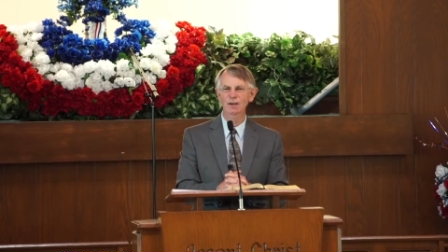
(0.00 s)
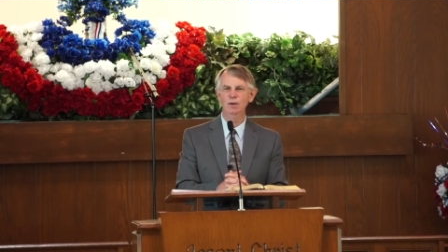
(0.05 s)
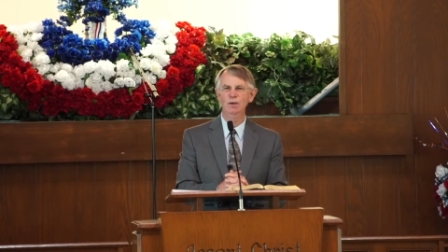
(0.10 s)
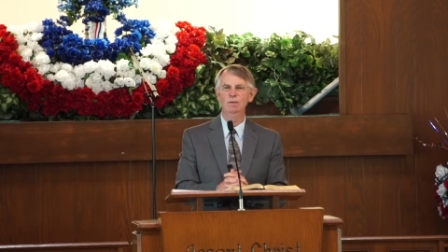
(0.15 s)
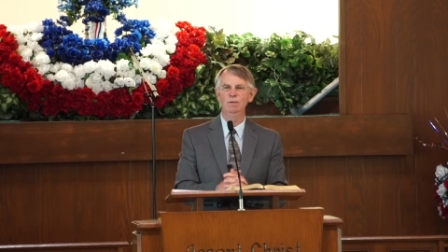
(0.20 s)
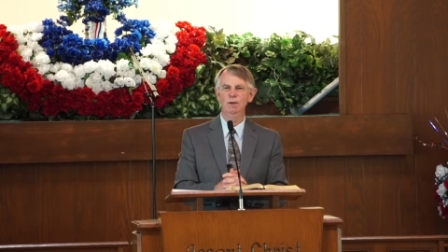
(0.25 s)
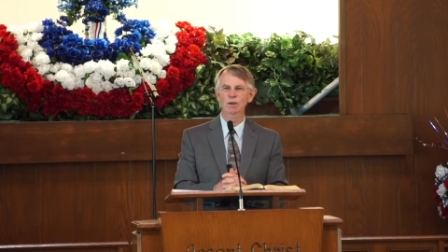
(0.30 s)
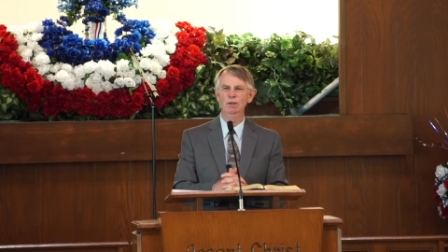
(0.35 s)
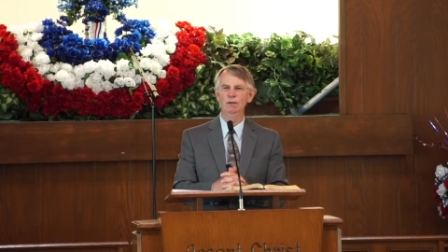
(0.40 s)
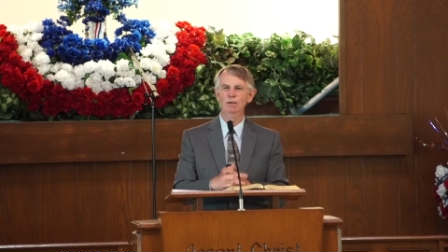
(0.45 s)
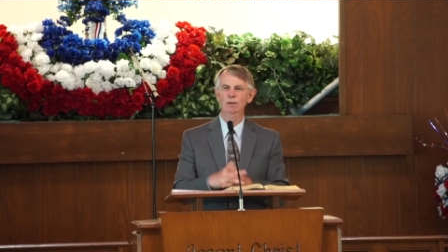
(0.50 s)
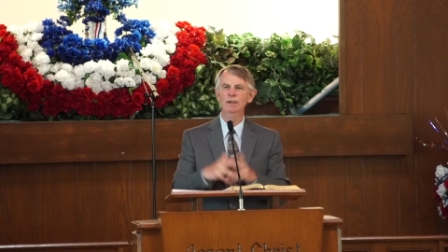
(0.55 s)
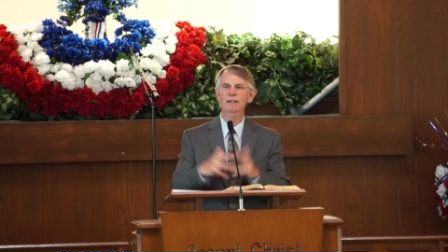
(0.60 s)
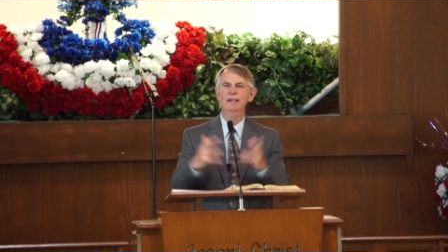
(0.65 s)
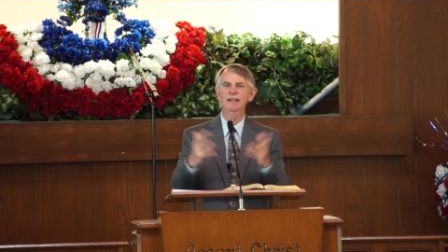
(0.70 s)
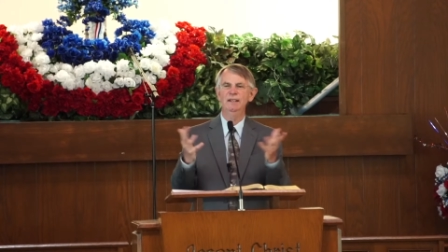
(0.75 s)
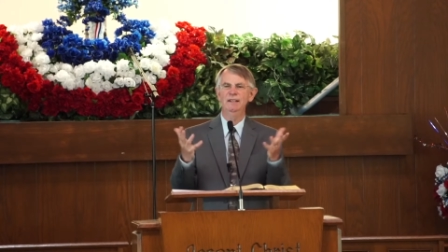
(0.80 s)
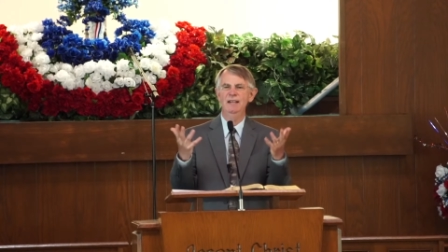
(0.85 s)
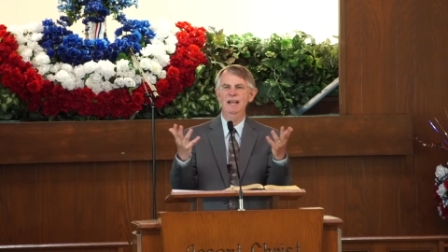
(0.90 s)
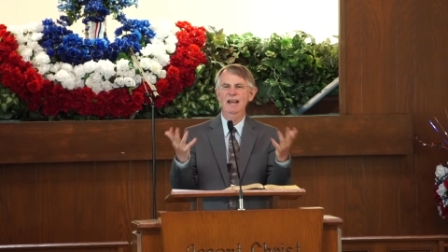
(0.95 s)
you're, you're
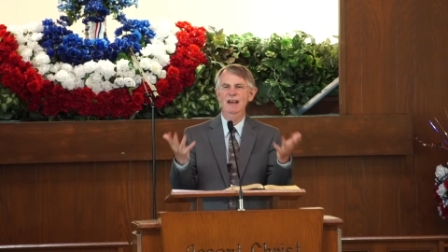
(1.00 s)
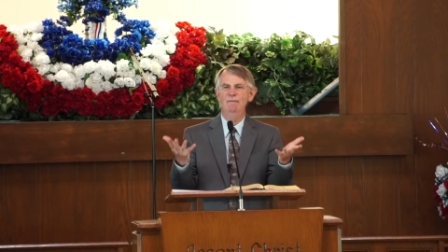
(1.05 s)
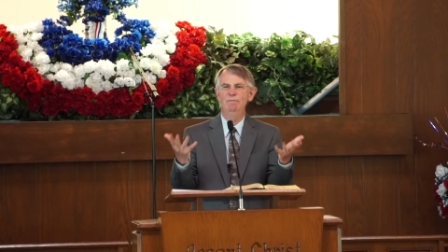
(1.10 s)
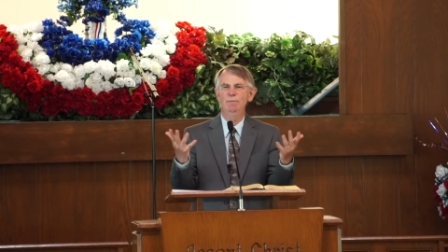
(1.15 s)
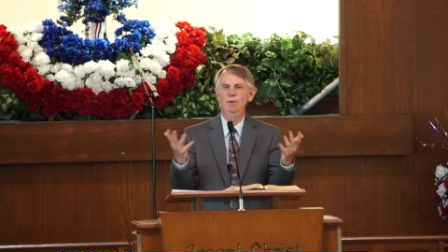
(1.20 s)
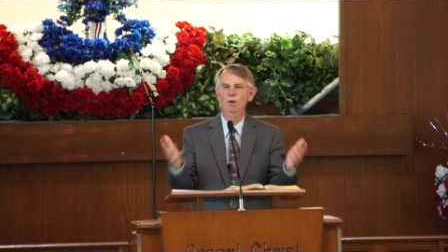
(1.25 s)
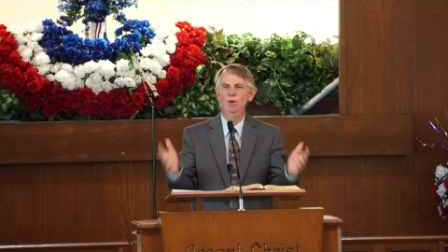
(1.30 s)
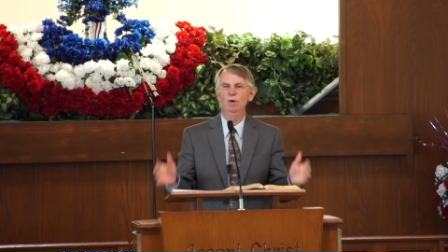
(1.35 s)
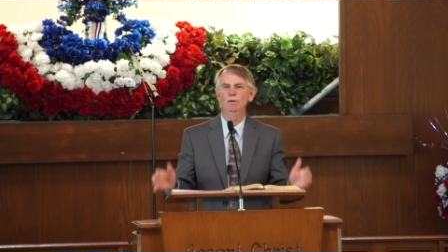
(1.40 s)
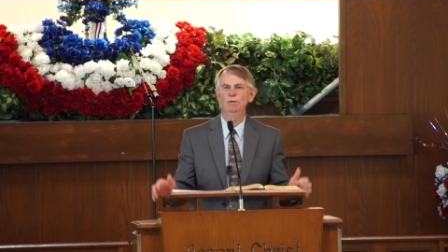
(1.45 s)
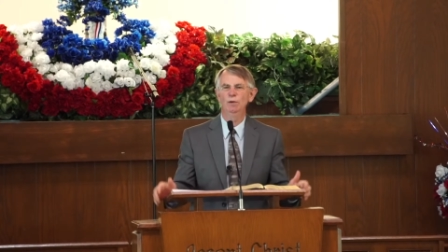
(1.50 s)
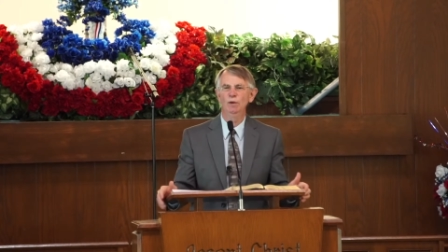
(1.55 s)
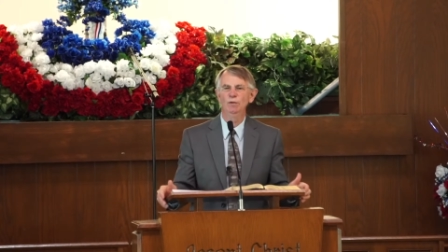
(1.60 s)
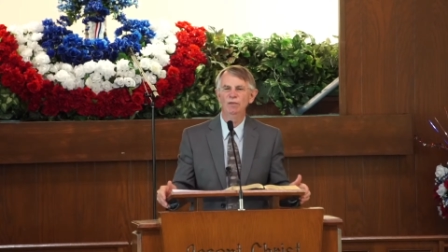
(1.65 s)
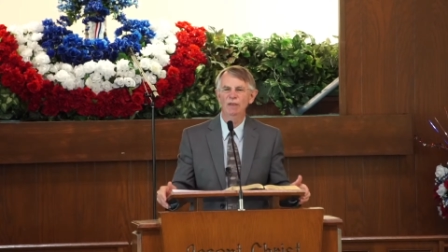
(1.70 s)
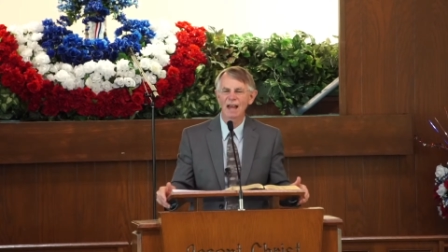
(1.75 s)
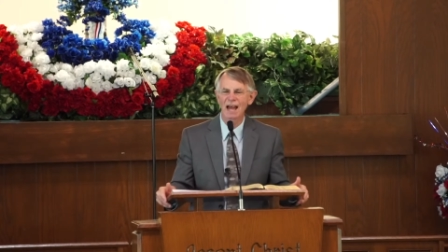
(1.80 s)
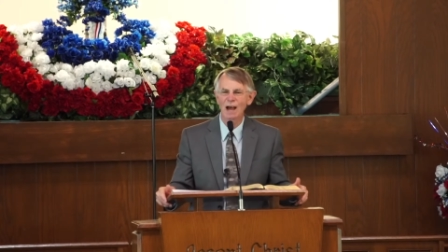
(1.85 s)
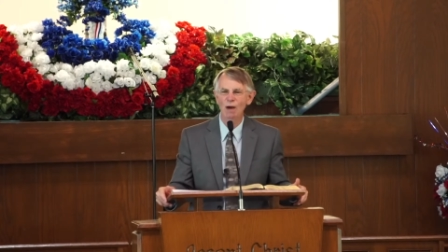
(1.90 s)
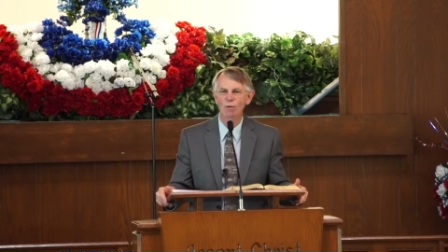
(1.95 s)
looking to have beautiful
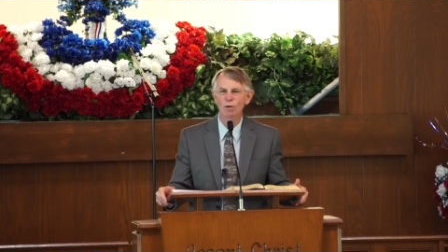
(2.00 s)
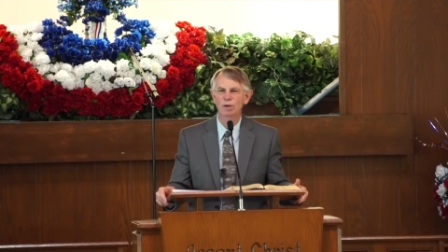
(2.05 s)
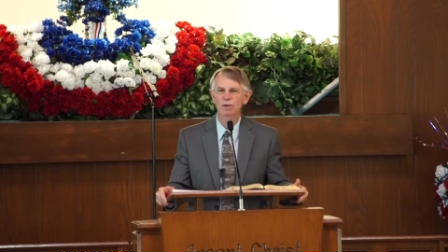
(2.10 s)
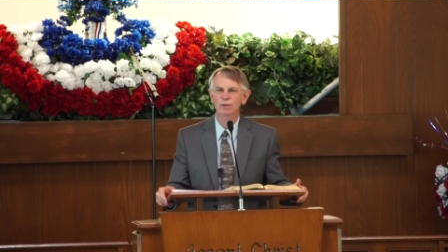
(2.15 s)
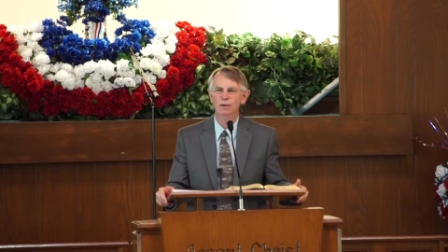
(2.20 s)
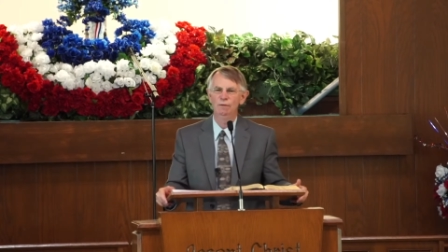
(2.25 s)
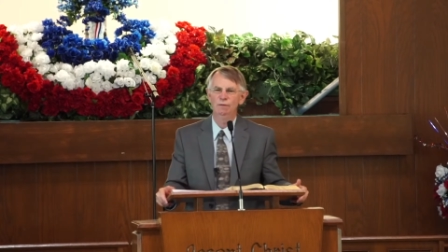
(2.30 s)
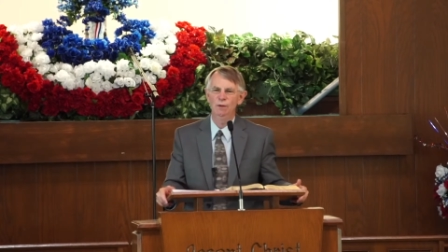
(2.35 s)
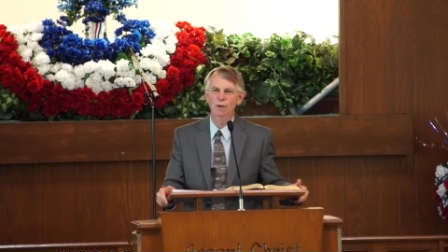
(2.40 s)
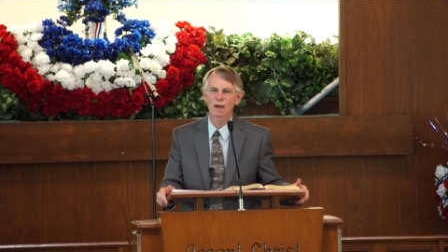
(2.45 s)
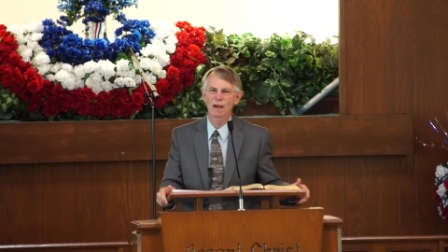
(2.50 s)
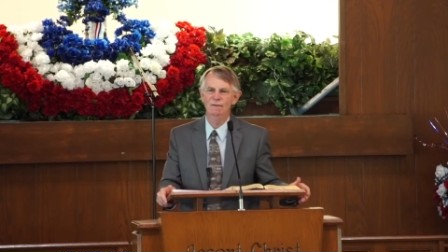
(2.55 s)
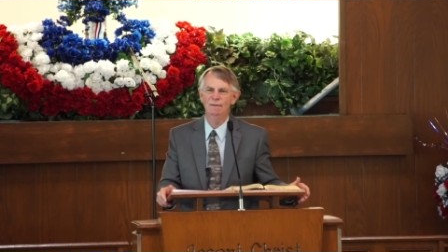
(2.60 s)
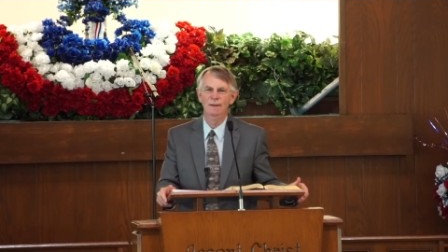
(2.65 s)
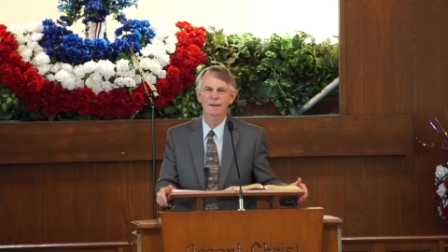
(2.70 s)
flowers. If you have